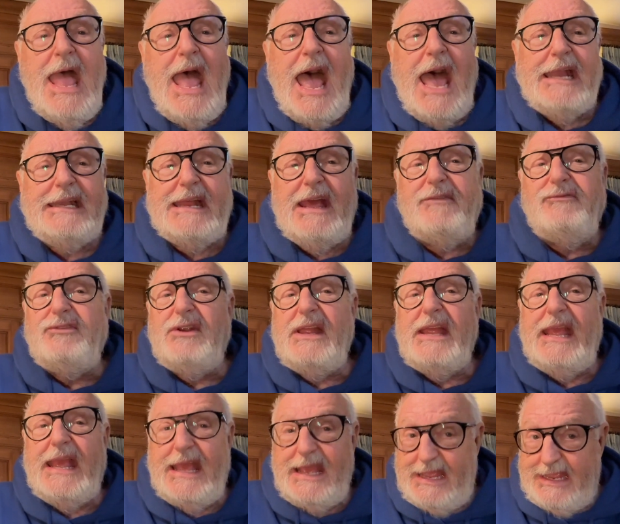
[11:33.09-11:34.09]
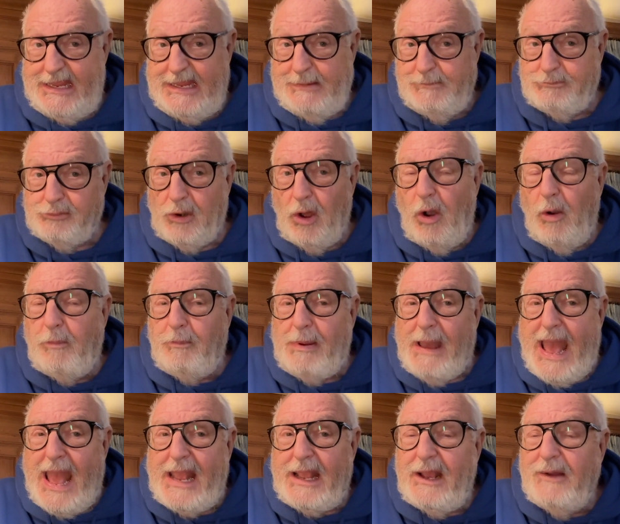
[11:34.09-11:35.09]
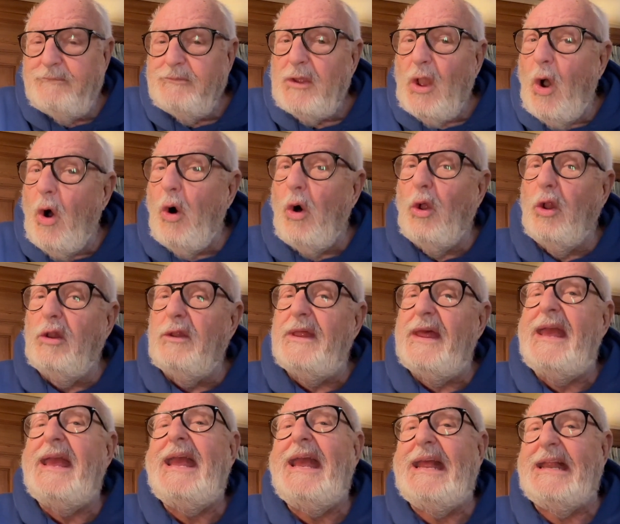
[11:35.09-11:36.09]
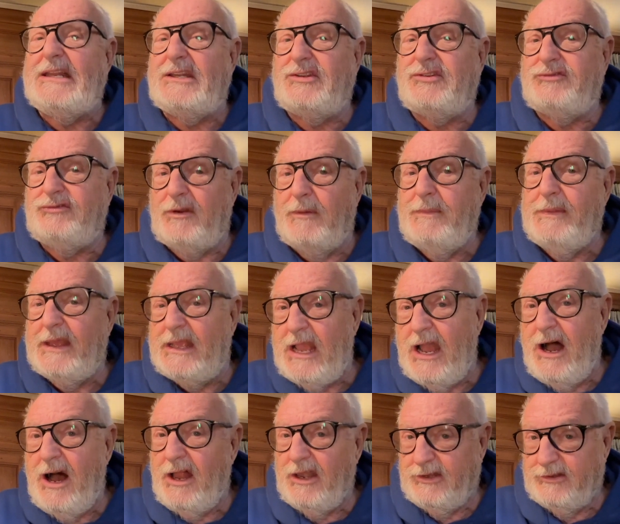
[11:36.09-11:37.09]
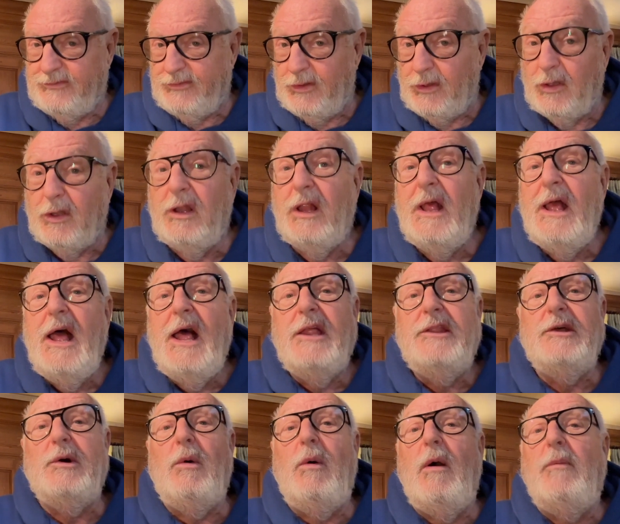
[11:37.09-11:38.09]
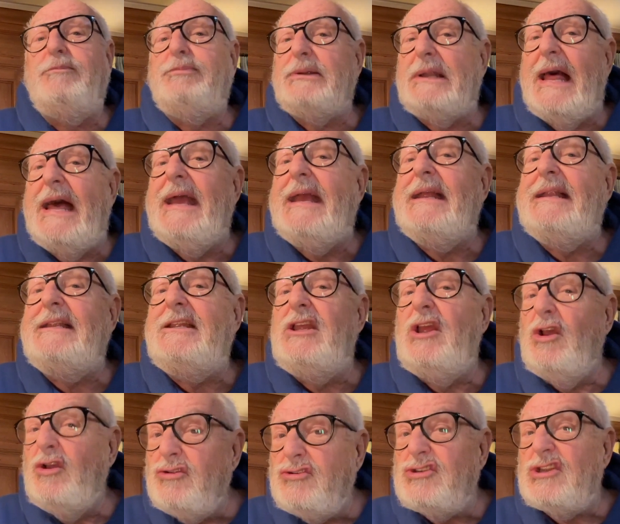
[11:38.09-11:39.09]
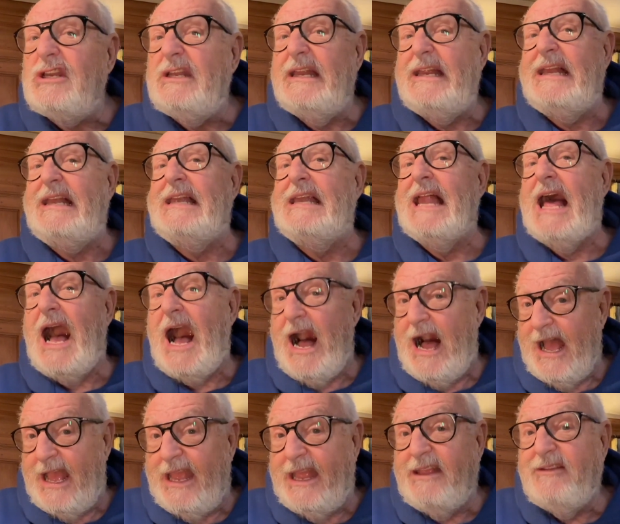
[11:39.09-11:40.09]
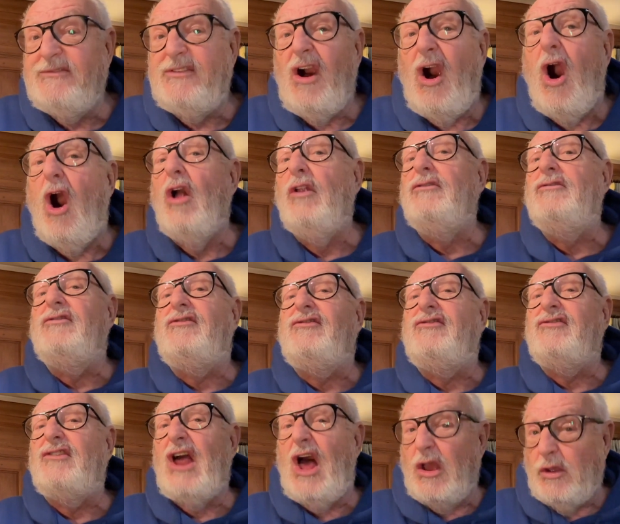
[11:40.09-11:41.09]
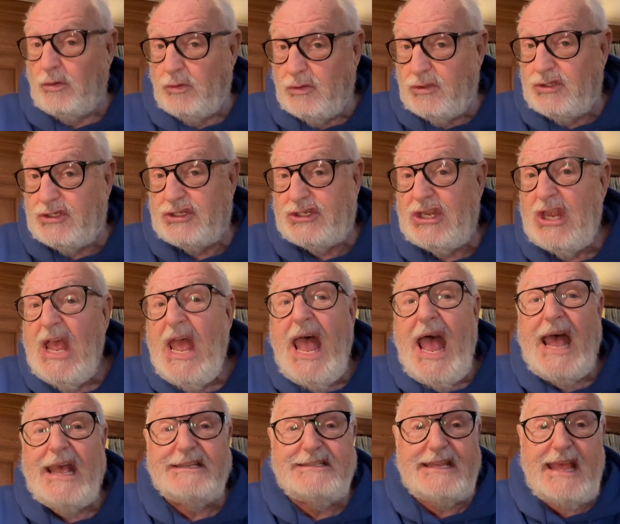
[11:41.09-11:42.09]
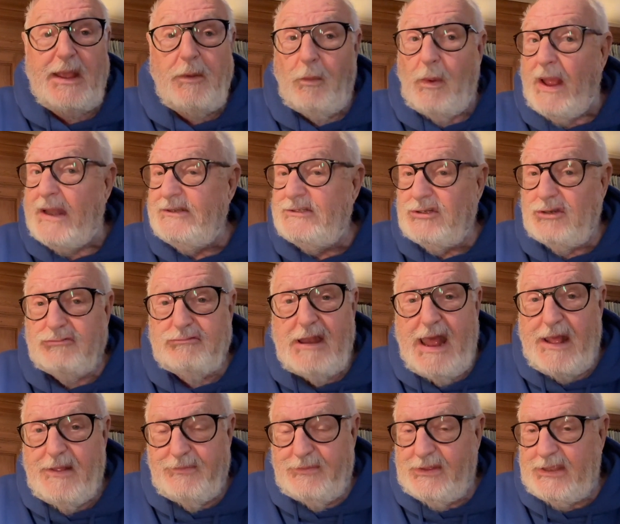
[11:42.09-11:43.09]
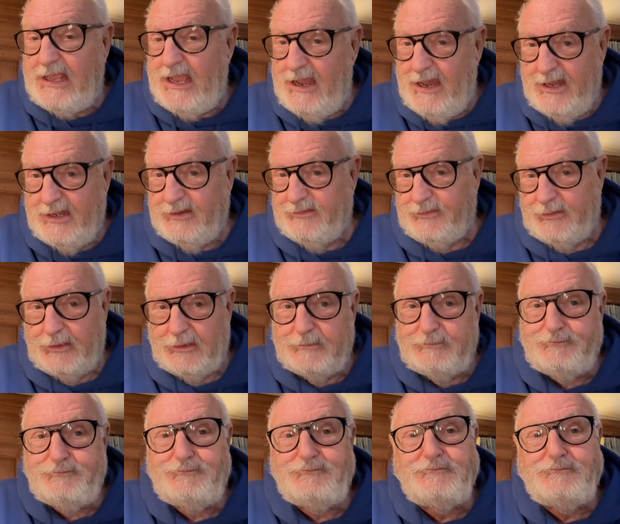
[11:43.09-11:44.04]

And every year he brought back all the hits from the carnival that were played usually live on floats as they went around the carnival.